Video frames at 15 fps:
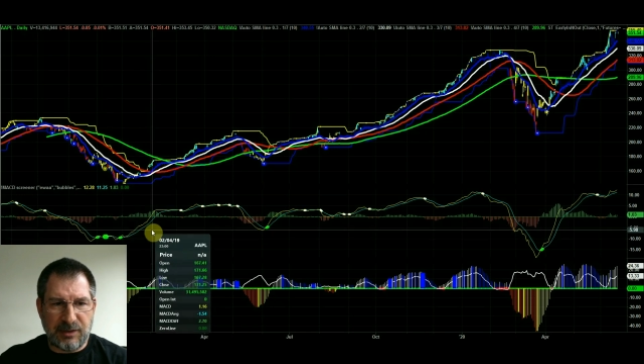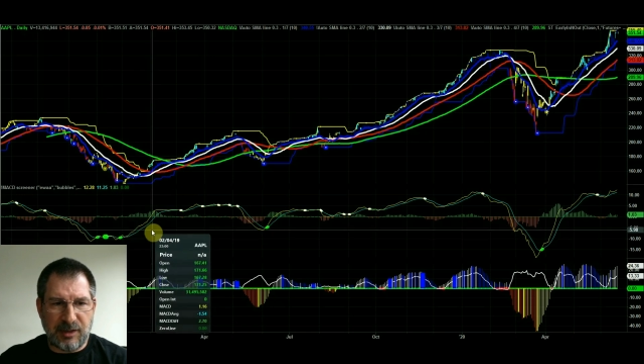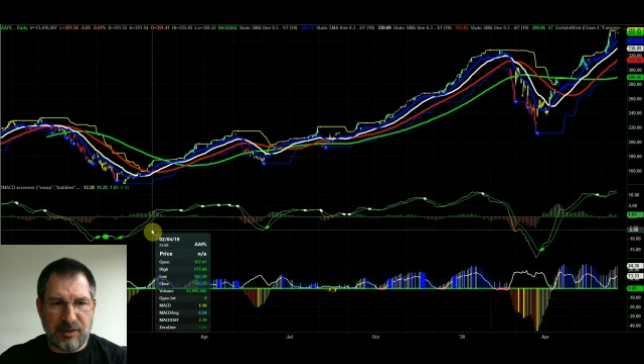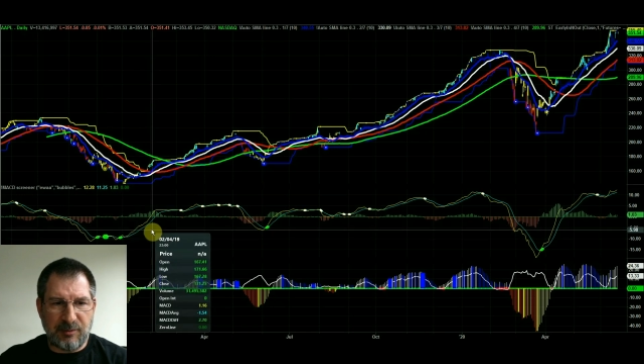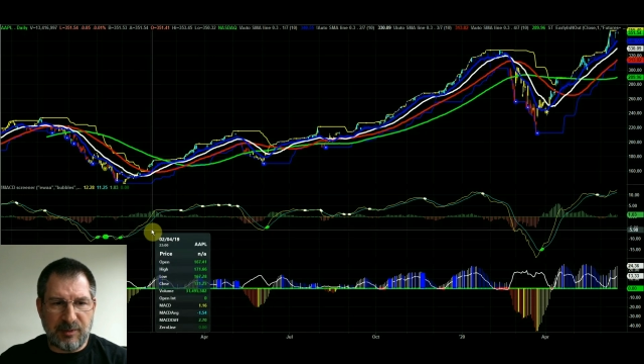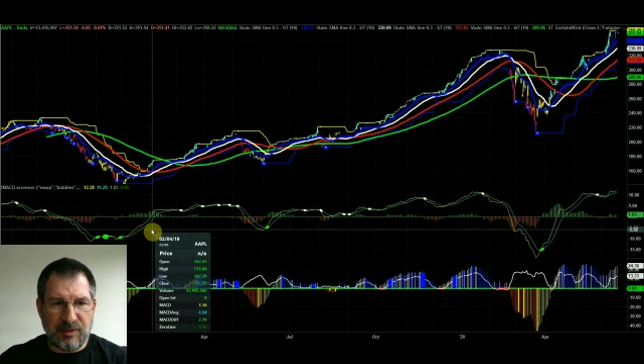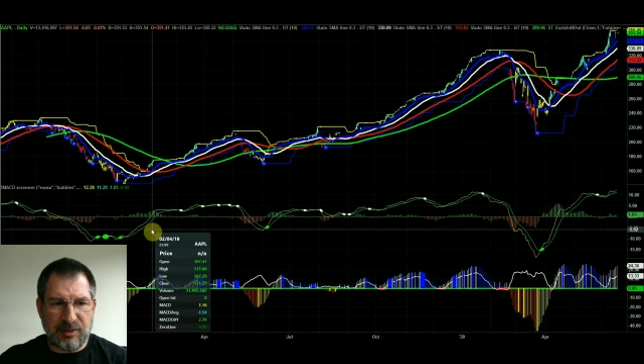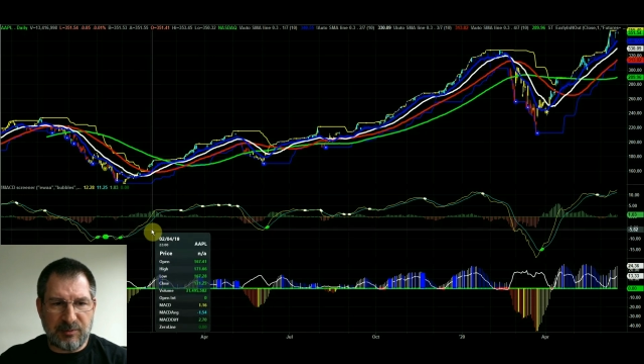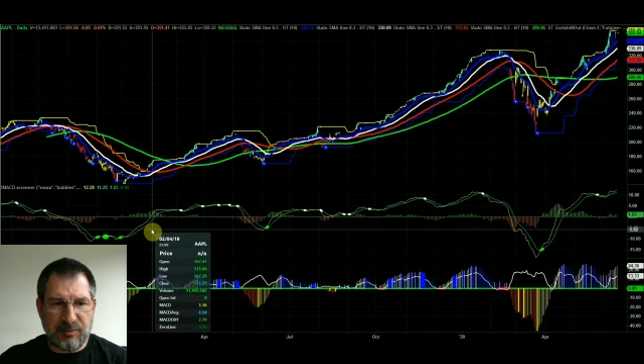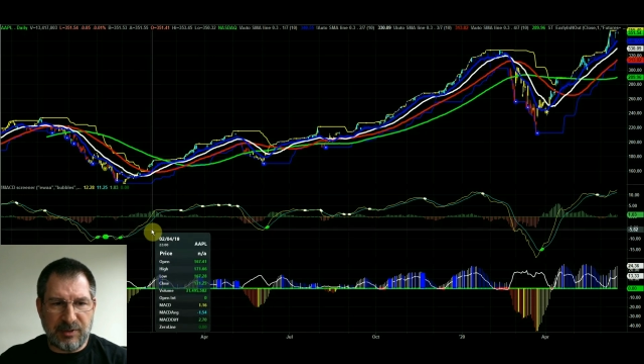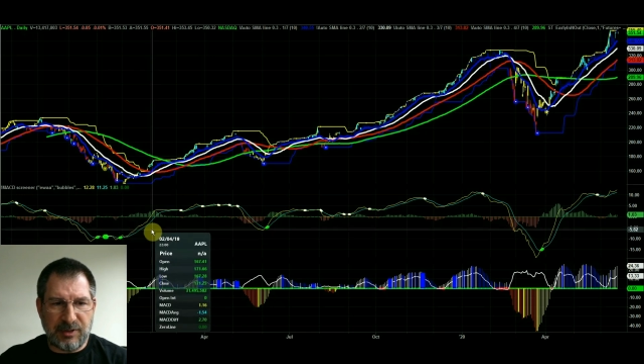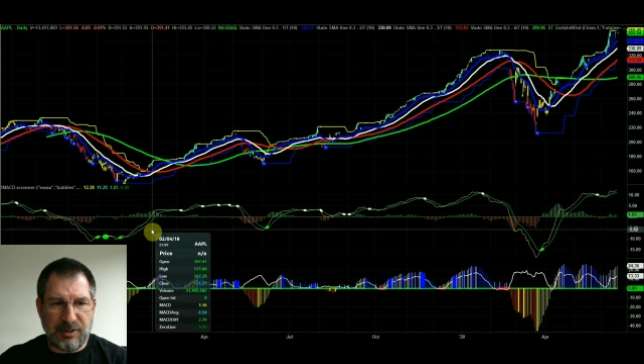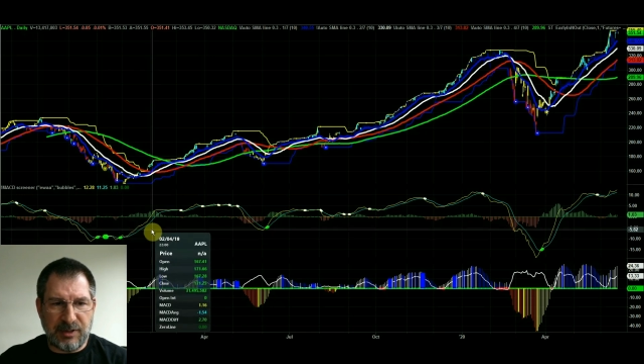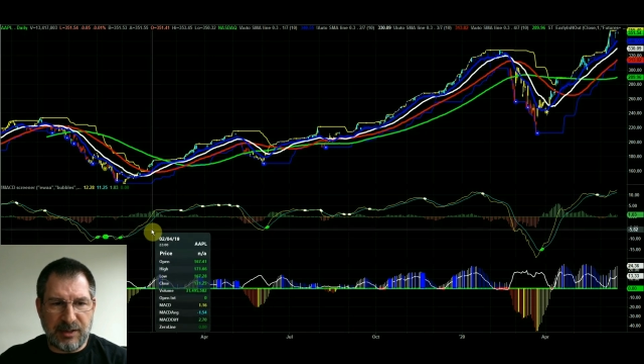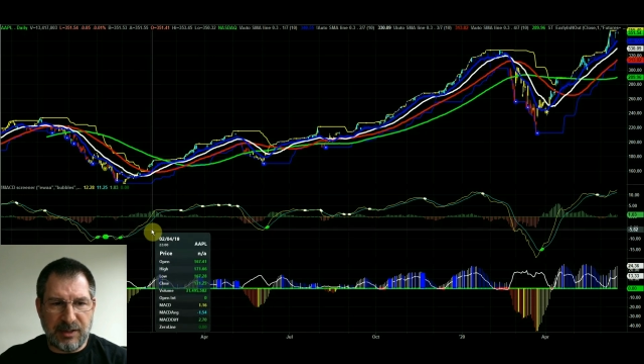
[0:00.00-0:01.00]
and when it split
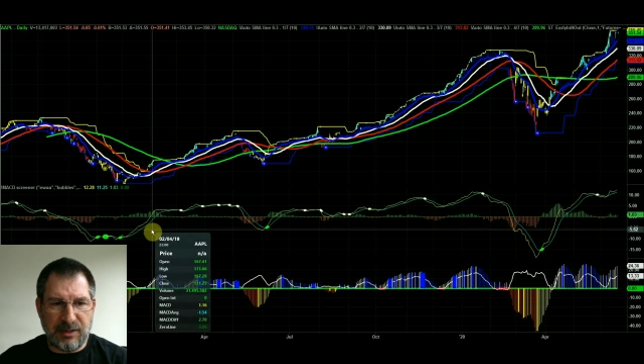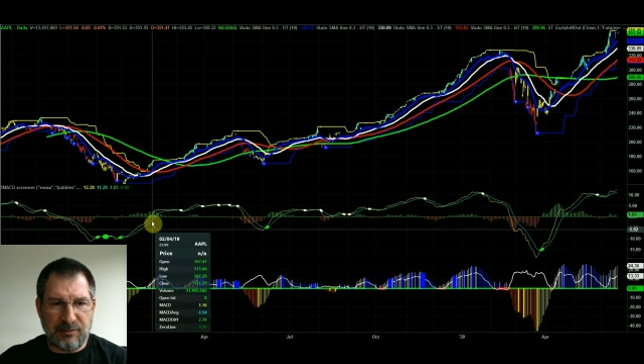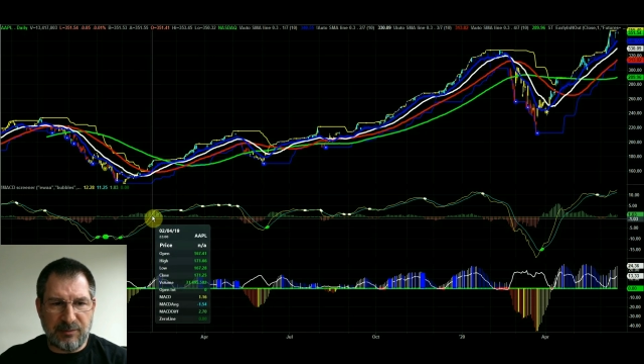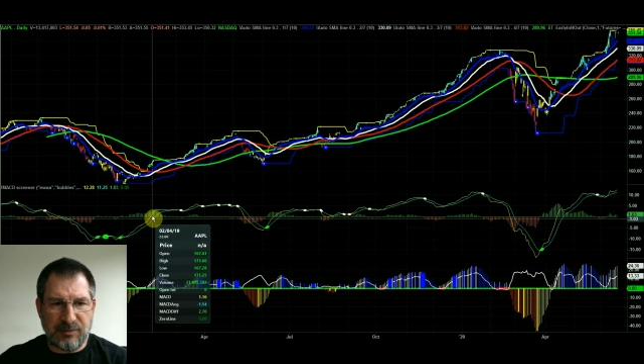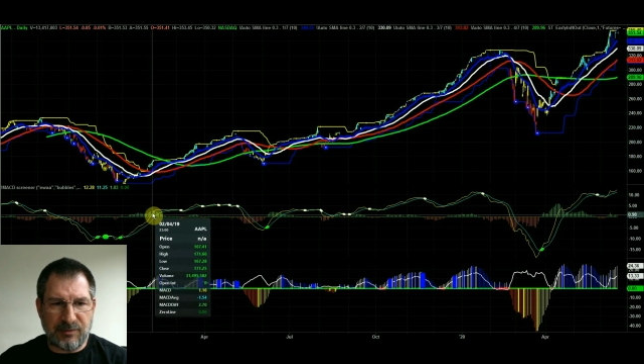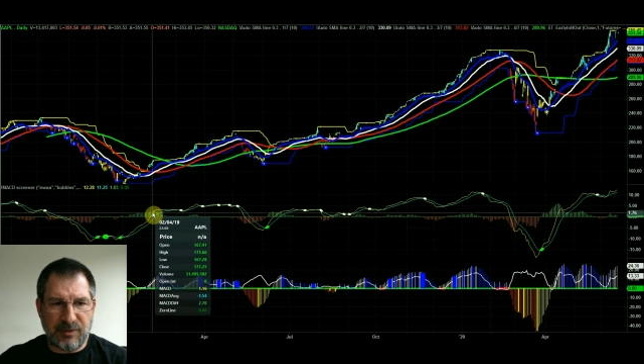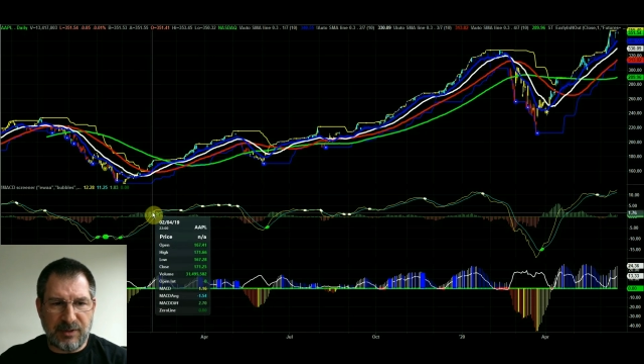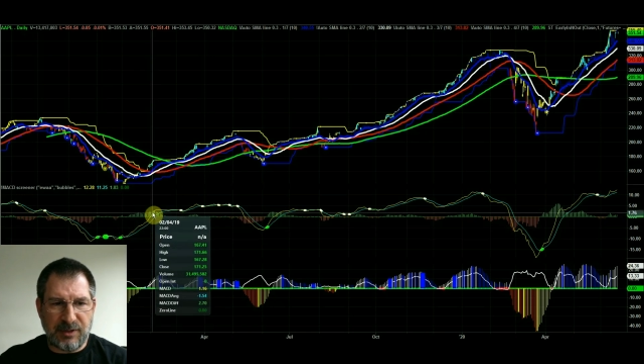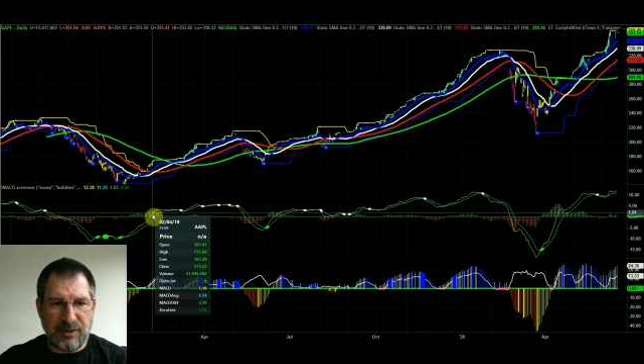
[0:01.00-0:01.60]
it again was right